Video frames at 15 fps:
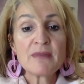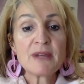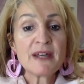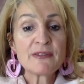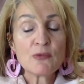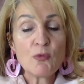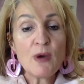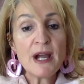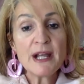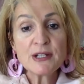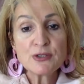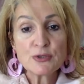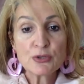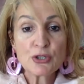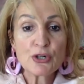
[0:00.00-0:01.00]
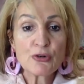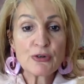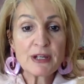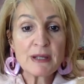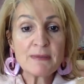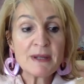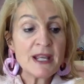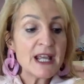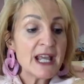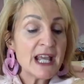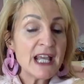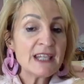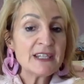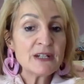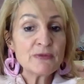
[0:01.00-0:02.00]
either white or cream.
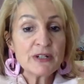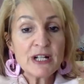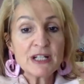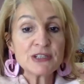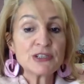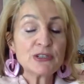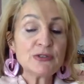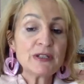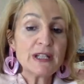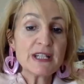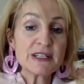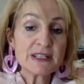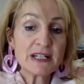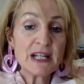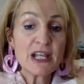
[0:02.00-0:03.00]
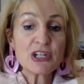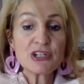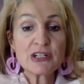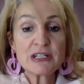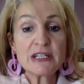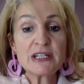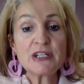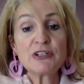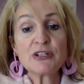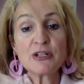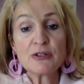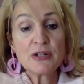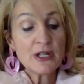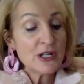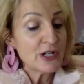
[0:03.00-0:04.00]
And then what I'll do is I'll actually,
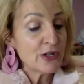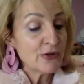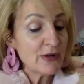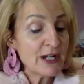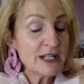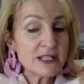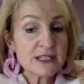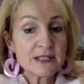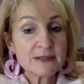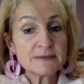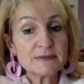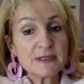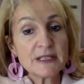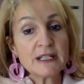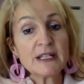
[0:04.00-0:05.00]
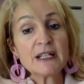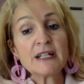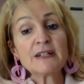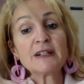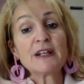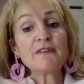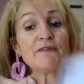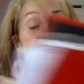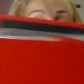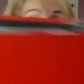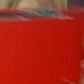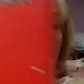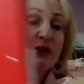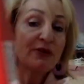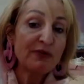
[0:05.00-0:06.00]
create a
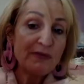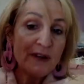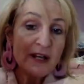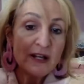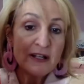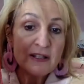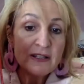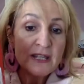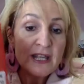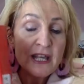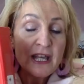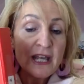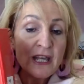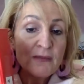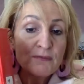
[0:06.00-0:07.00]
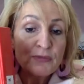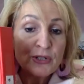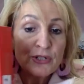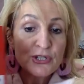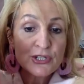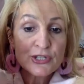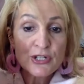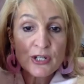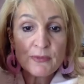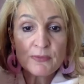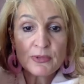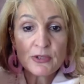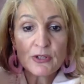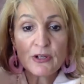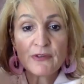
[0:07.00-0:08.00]
fabric file and put a
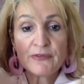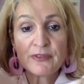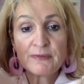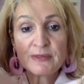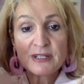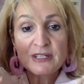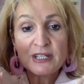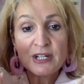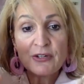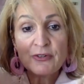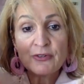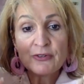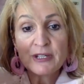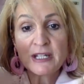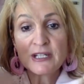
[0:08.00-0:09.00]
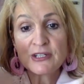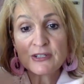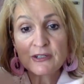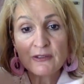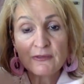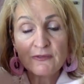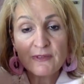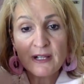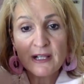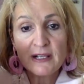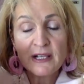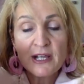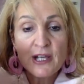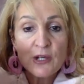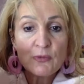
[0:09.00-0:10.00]
sample of the material into the file
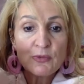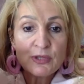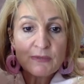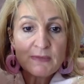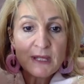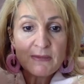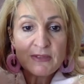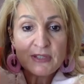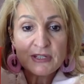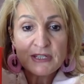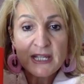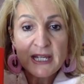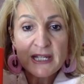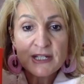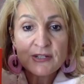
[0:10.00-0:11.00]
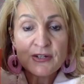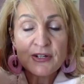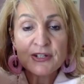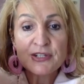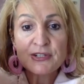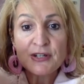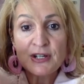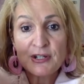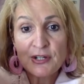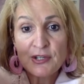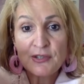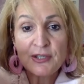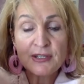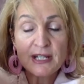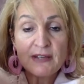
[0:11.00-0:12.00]
with maybe the date on, so I know
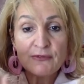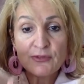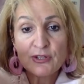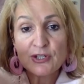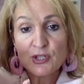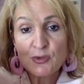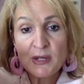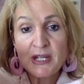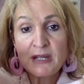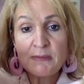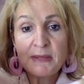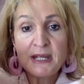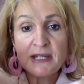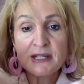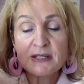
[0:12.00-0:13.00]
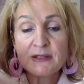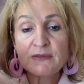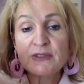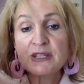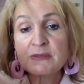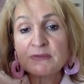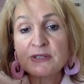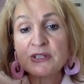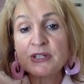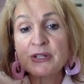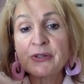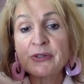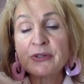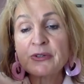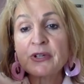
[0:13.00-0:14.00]
that I've got 20 meters of this
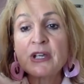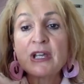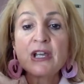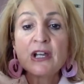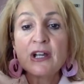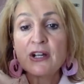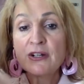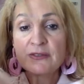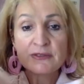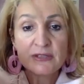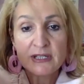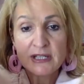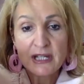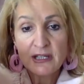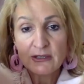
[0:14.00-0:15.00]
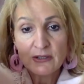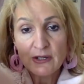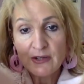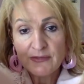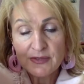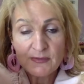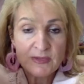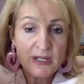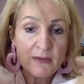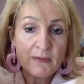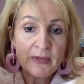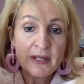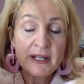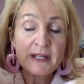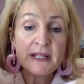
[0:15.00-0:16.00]
material on the date of
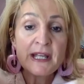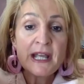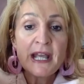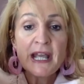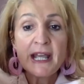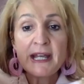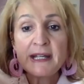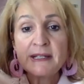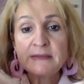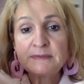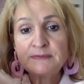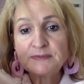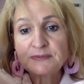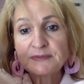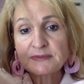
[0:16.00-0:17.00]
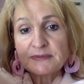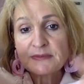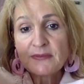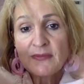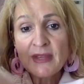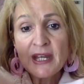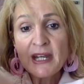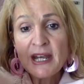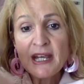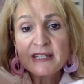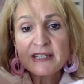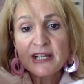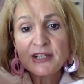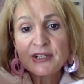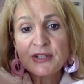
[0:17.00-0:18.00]
September, and as
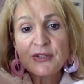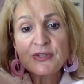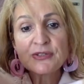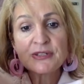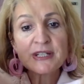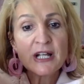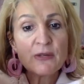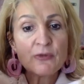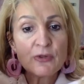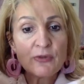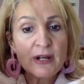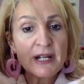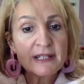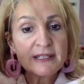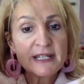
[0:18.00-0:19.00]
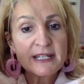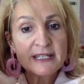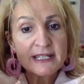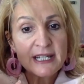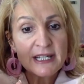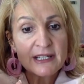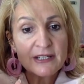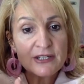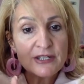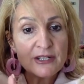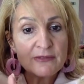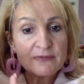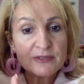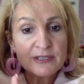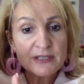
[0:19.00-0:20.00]
I use it, I will write there,
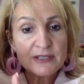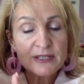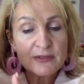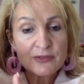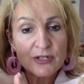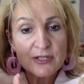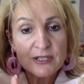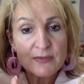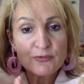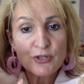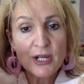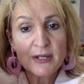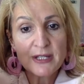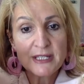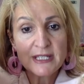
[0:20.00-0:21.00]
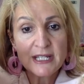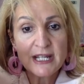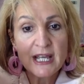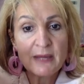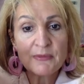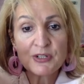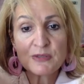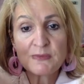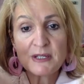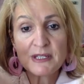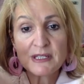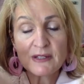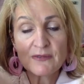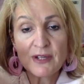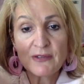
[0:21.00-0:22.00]
start subtracting how much
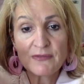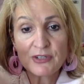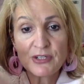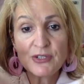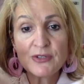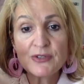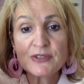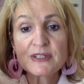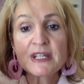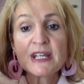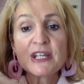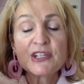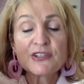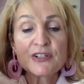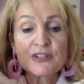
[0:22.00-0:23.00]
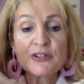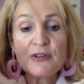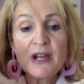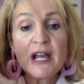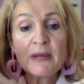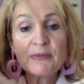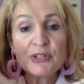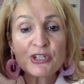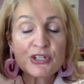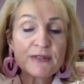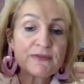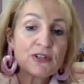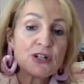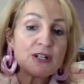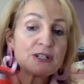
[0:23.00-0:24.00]
meters I've used, so I know how much
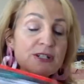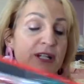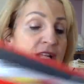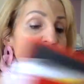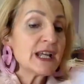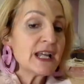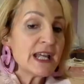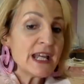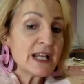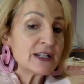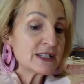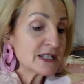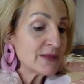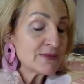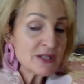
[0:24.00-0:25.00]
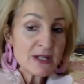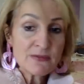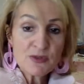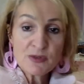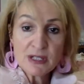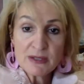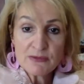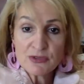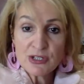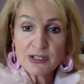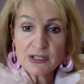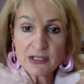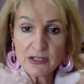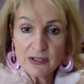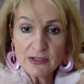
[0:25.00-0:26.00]
I've got. And sometimes when I'm doing
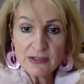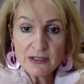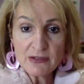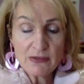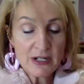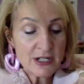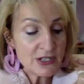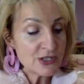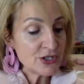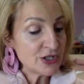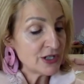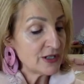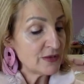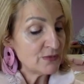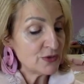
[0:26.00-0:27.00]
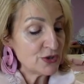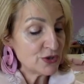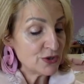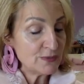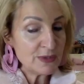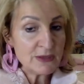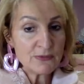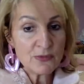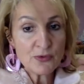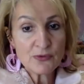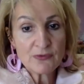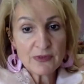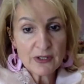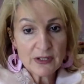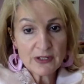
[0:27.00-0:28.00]
a clothing range, which could be more
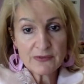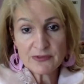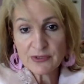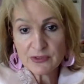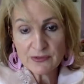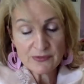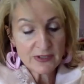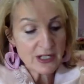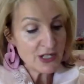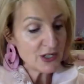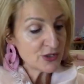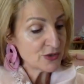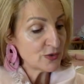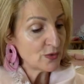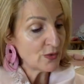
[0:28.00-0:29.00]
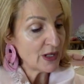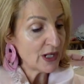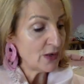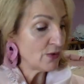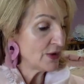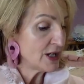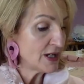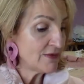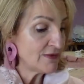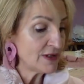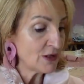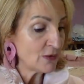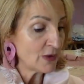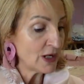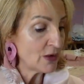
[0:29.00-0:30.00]
of sort of casual wear or
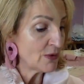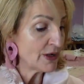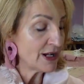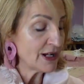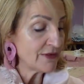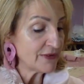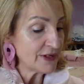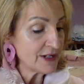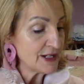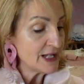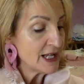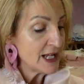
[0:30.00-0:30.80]
evening wear, whatever,